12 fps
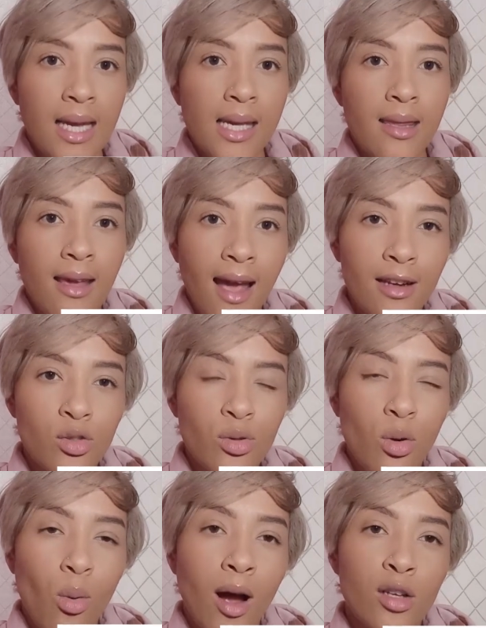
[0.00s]
The act
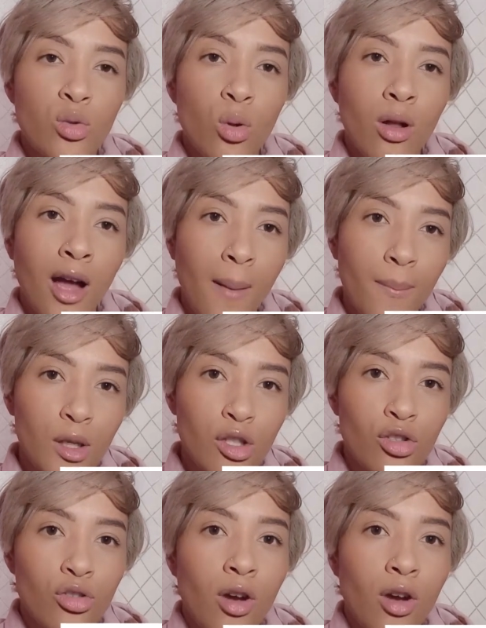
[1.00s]
requires all companies to